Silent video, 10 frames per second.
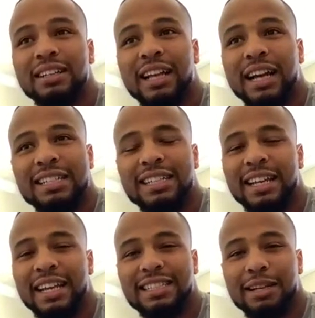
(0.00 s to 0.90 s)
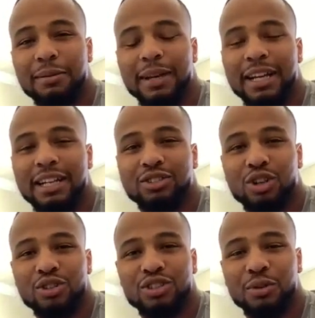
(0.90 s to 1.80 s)
like I said, the NCAA
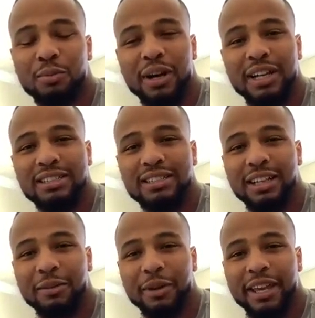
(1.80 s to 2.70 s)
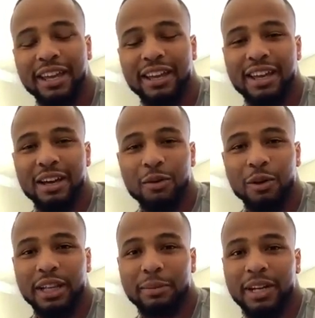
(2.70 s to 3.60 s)
controls so much and we're
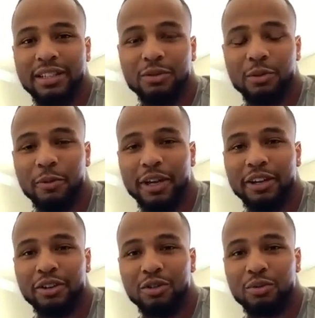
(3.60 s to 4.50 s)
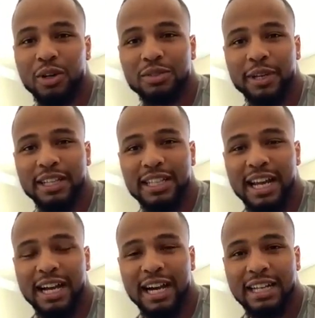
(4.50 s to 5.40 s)
limited to what we can do once we get to
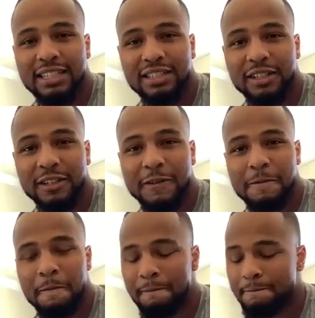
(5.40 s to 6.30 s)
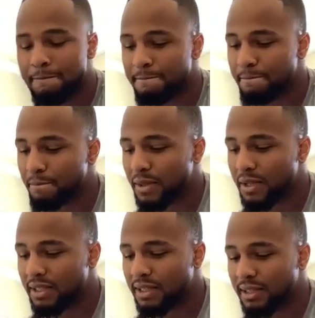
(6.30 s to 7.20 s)
that college, you know, mm-hmm.
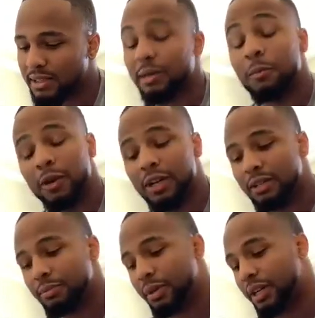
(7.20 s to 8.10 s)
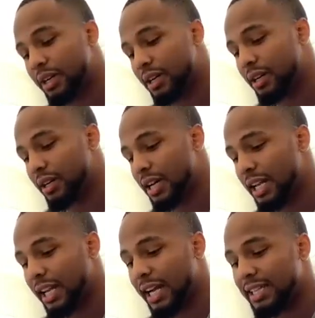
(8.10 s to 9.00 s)
somewhat. But
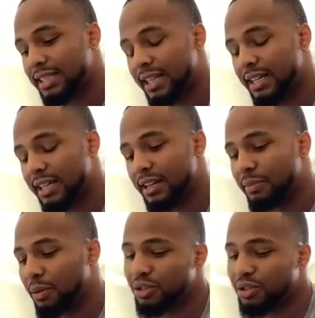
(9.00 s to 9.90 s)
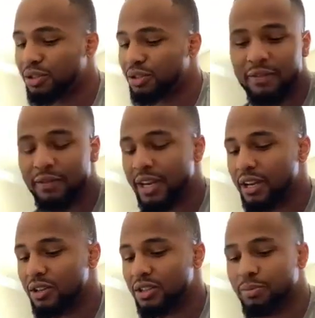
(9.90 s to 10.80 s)
like I said, post your workout
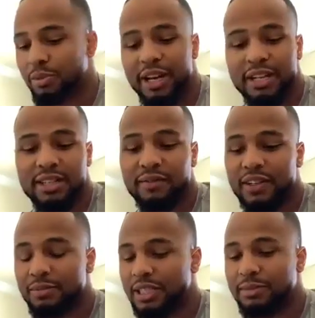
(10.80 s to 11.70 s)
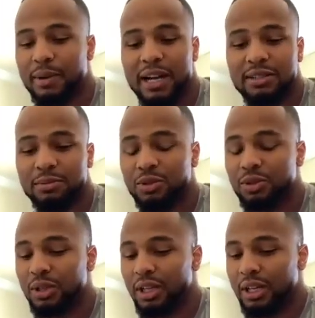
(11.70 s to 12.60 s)
videos, brand yourself as much as
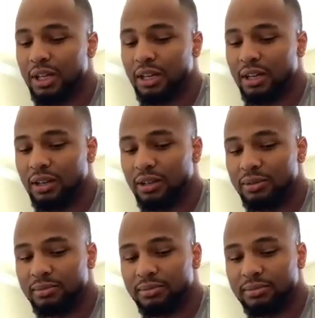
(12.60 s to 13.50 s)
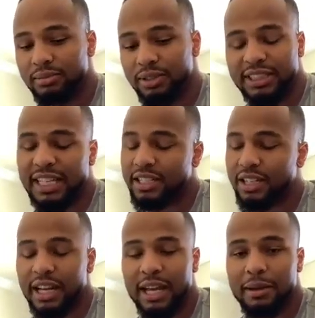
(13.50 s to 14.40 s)
possible just to get
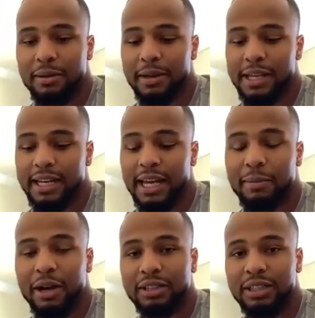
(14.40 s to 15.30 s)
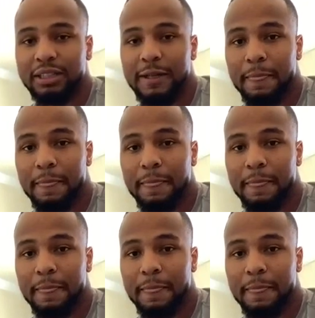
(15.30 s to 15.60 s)
your name, keep getting your name out there.